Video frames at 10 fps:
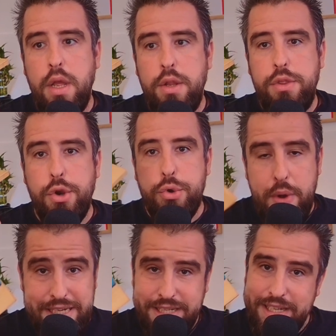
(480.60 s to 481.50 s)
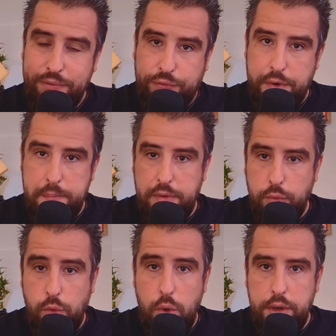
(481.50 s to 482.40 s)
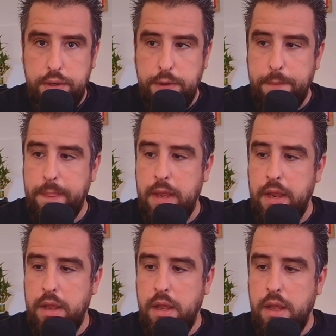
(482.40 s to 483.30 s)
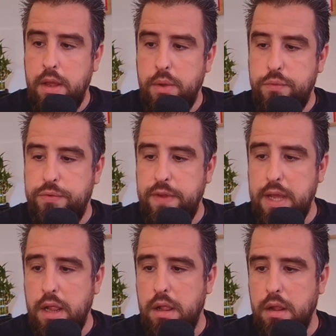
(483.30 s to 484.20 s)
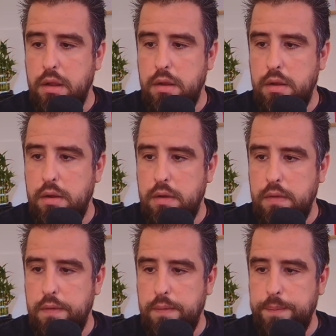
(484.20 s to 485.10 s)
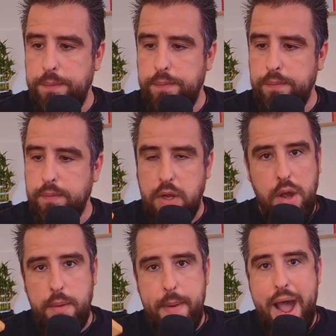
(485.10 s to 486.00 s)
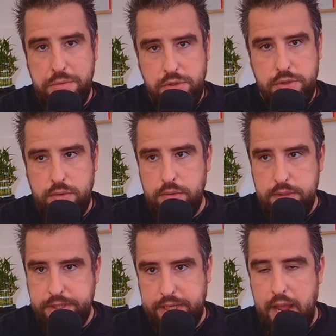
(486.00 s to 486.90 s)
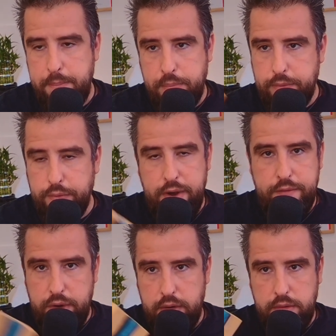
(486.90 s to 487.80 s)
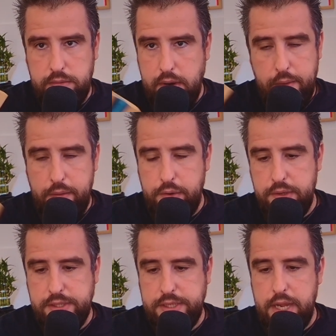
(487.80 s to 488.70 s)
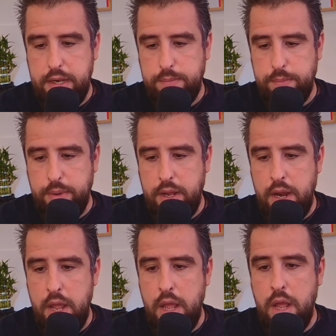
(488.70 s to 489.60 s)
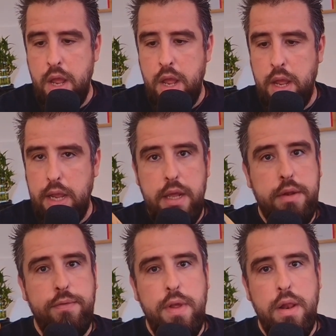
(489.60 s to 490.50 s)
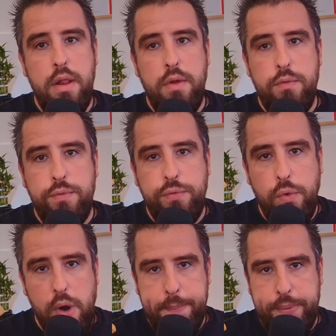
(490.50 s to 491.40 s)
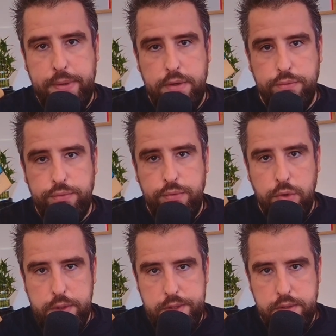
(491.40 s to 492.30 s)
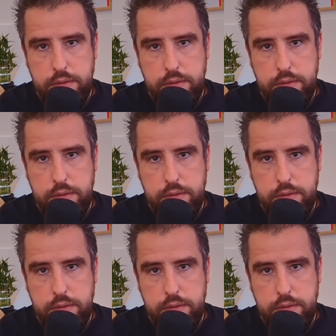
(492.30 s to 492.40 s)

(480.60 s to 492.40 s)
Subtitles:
the resin from the wood will come out or escape or whatever, however you say it, but it will warp the wood.